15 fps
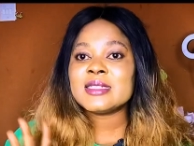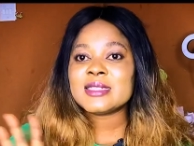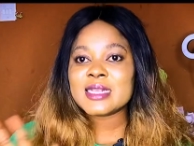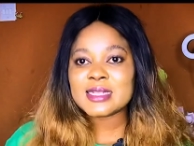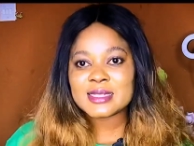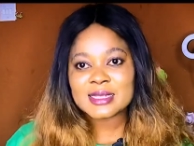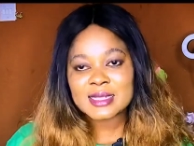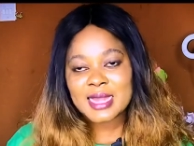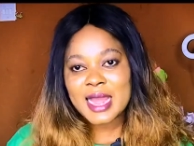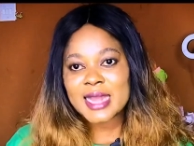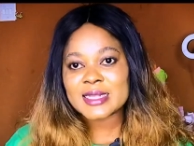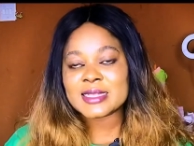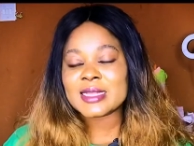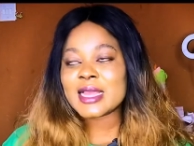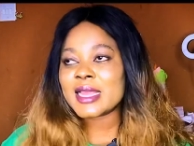there's
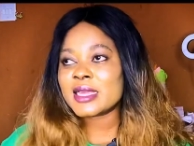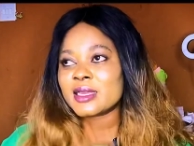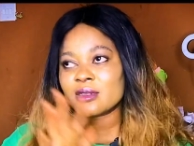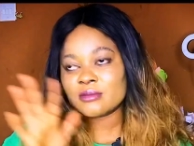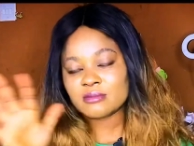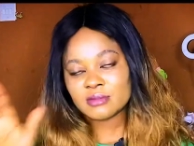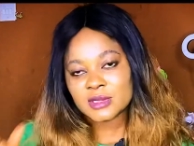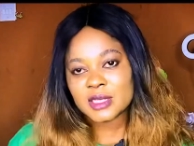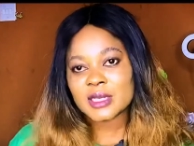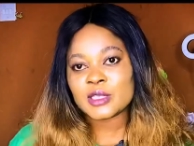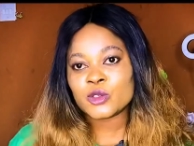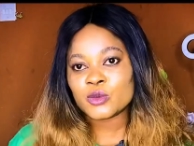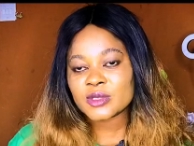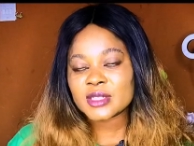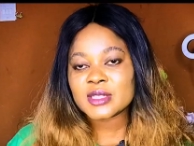light, like the,
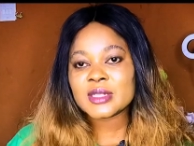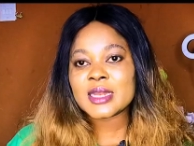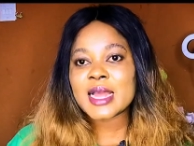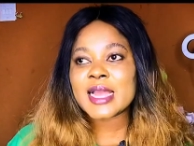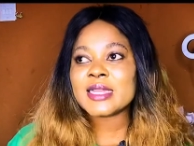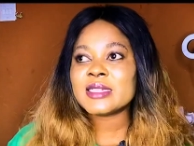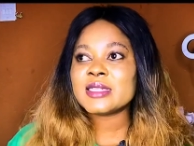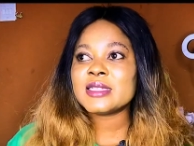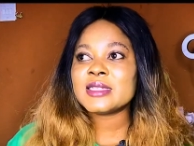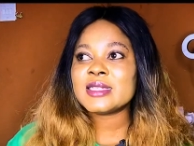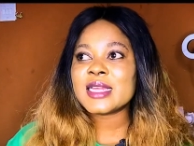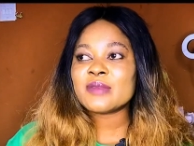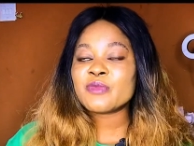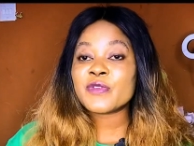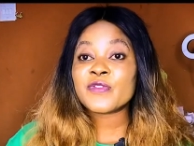you'll see light.
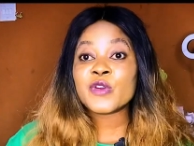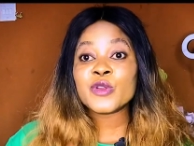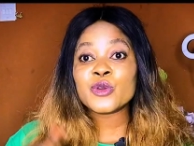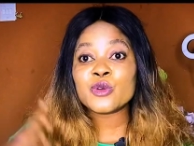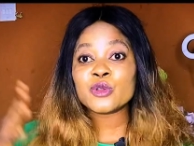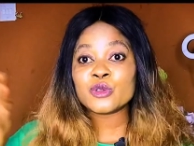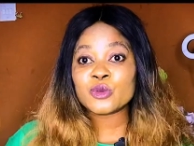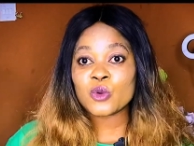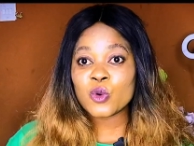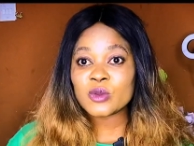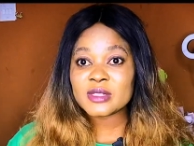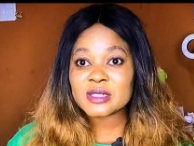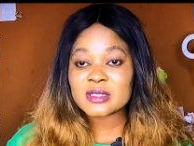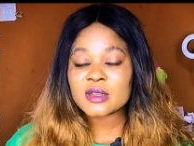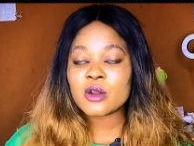Then before you go to
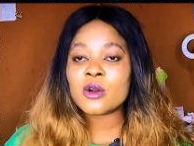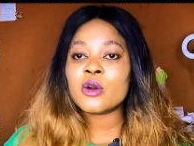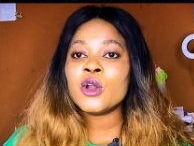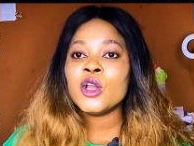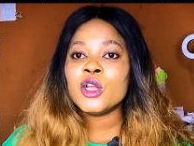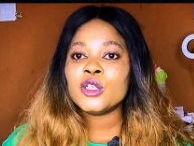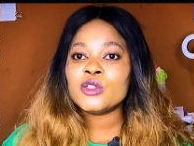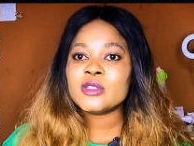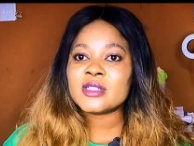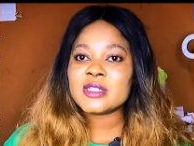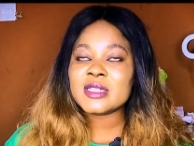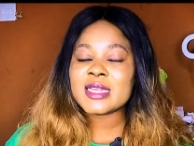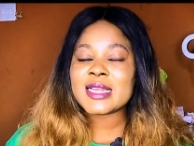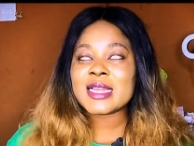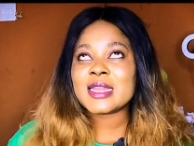hostel, you
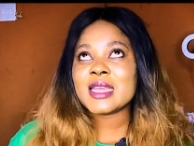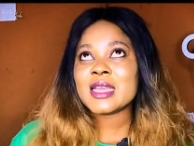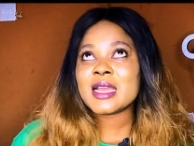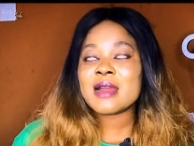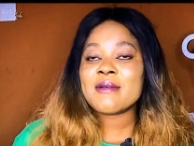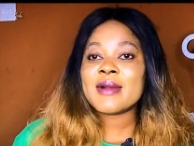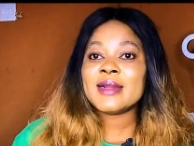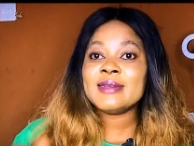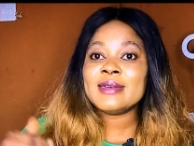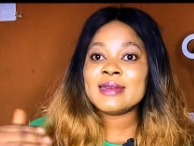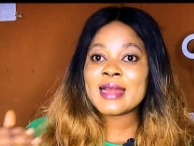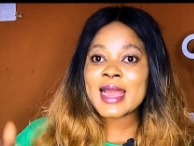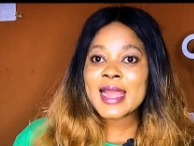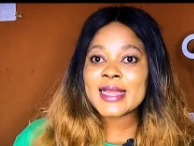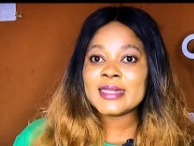see light. I think
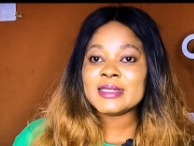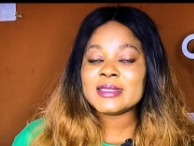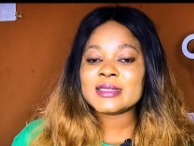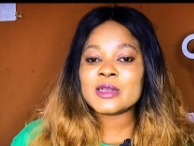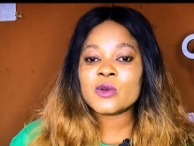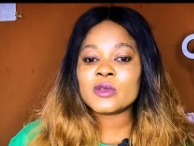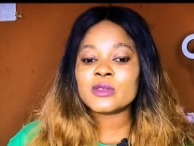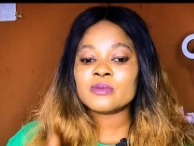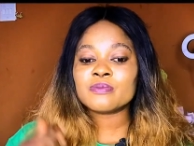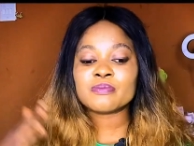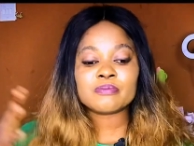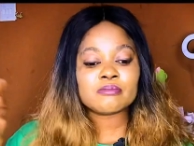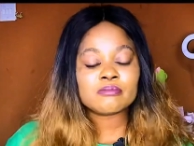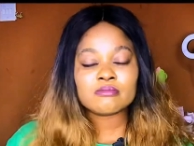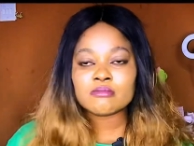around 9, they'll
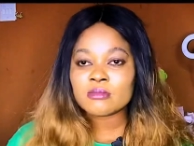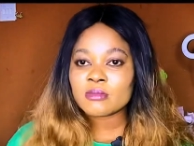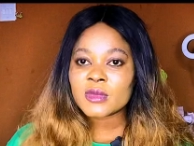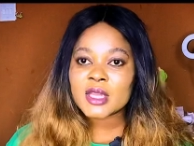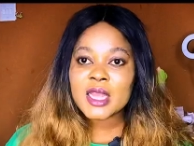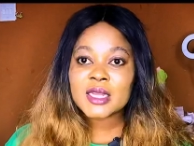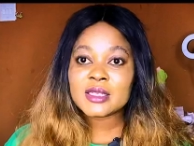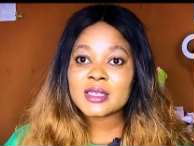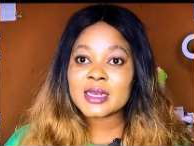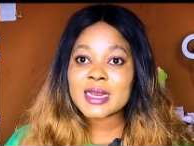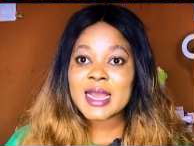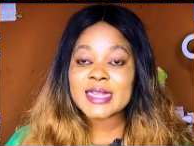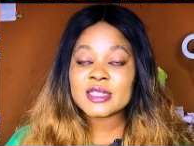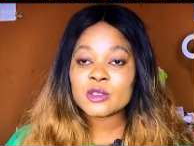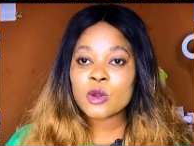take the
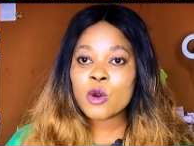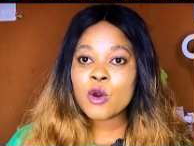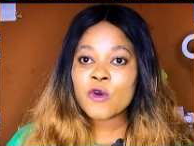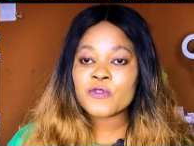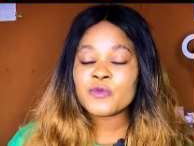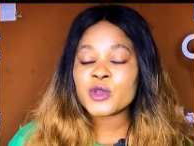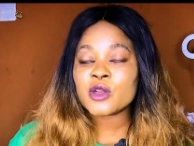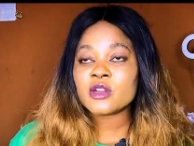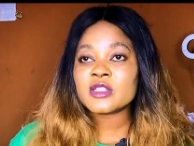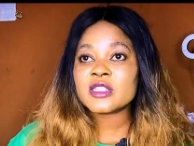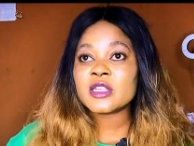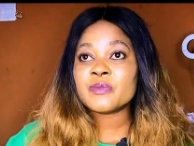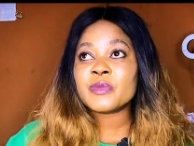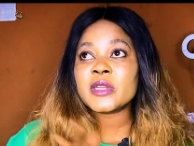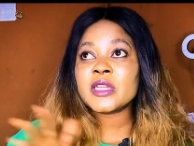light off
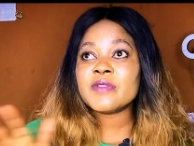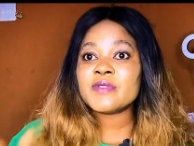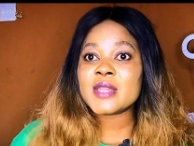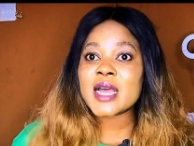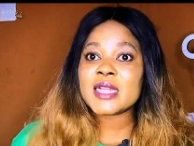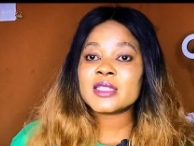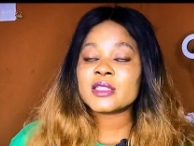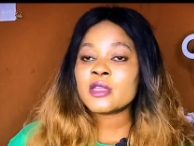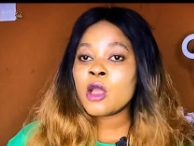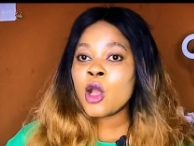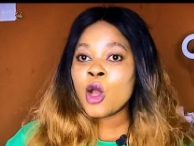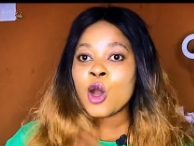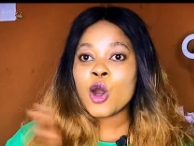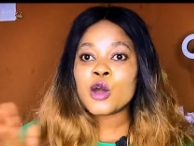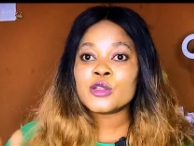because they believe that
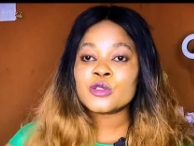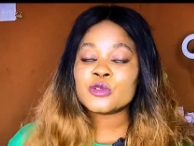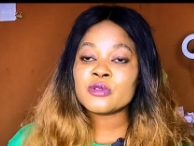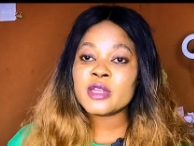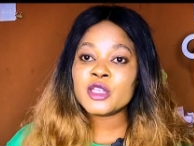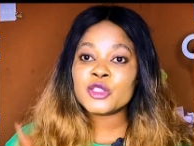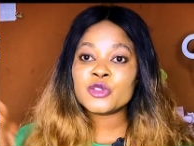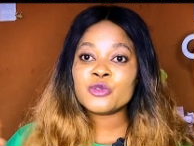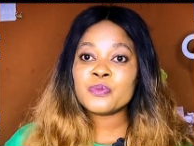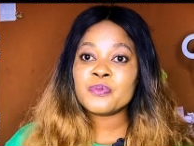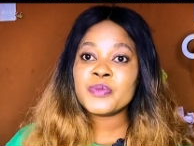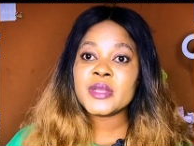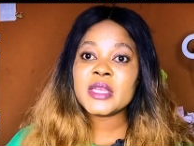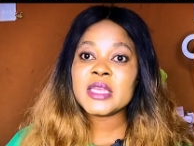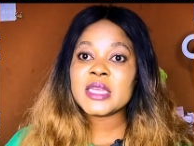all students
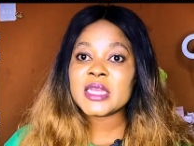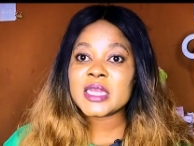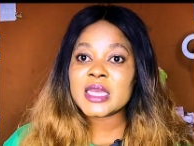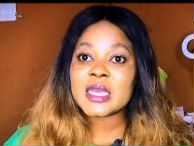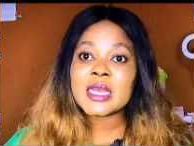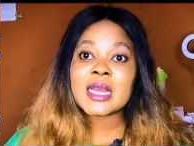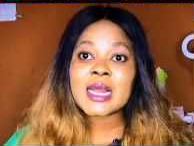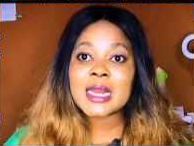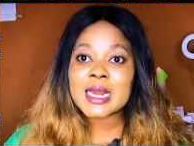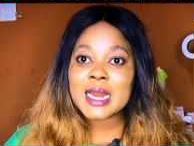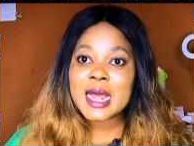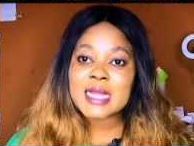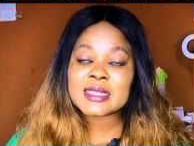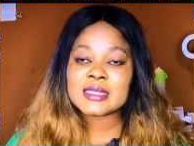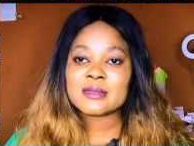should be in
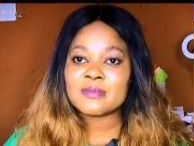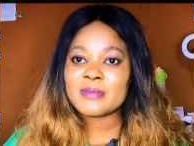class